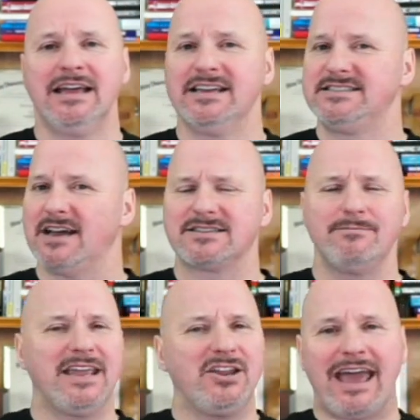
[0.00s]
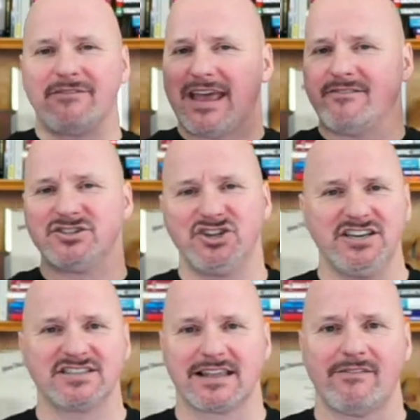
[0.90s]
It doesn't mean you have to have a
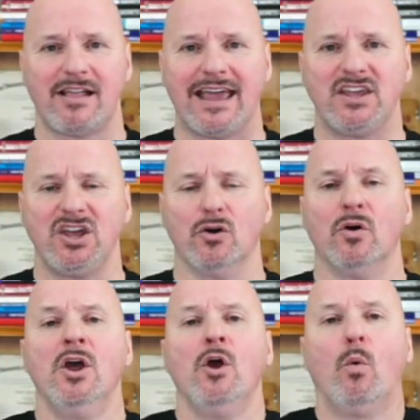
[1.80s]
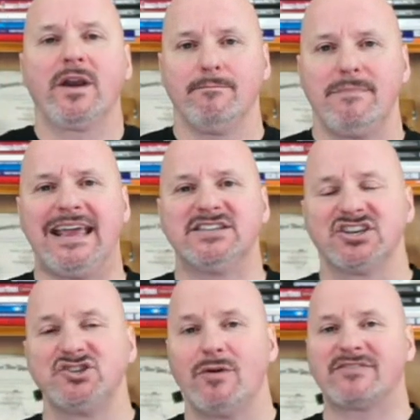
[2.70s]
genius level IQ. What it means
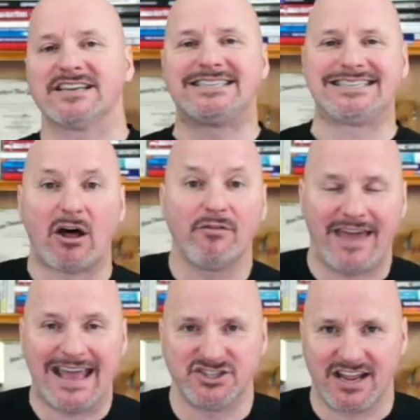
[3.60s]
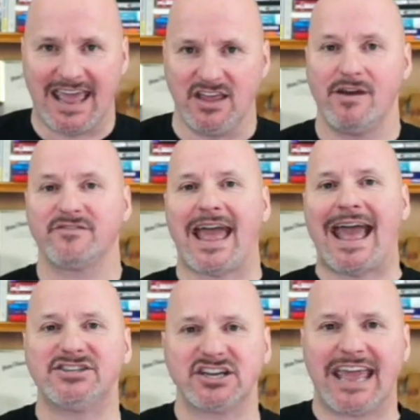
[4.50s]
is you have to self educate. You have to
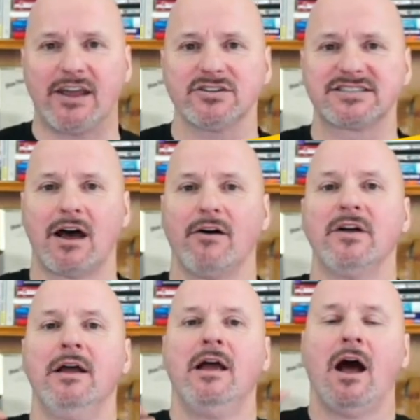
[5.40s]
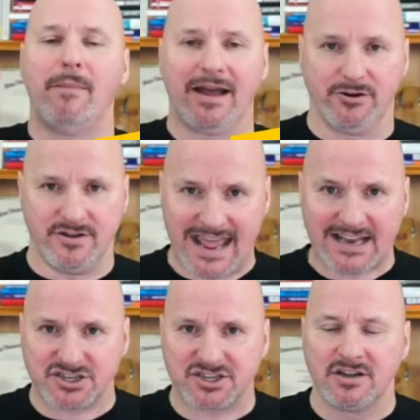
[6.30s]
educate yourself about your
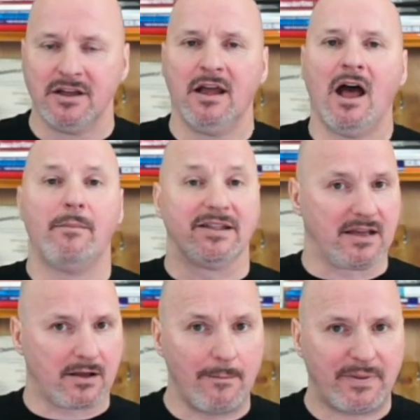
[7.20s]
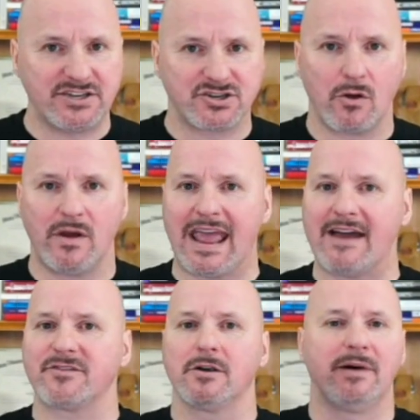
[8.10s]
niche, about the companies you're going
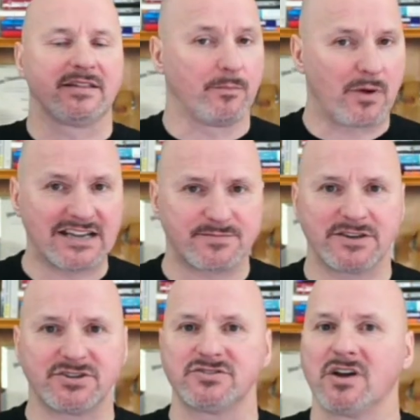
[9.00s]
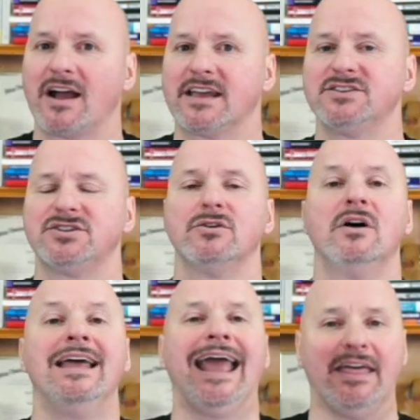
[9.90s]
after, about the prospects you're talking to,
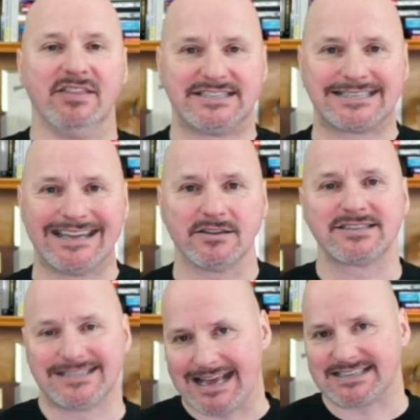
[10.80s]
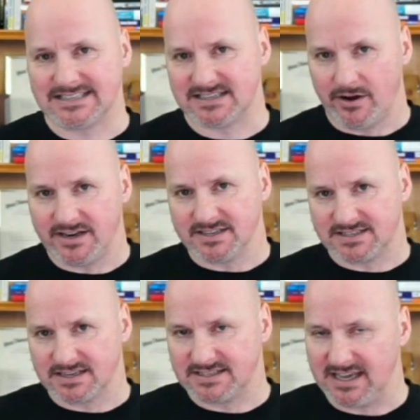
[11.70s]
and the skills necessary to
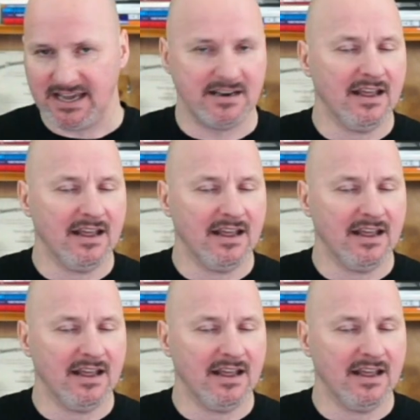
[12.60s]
succeed,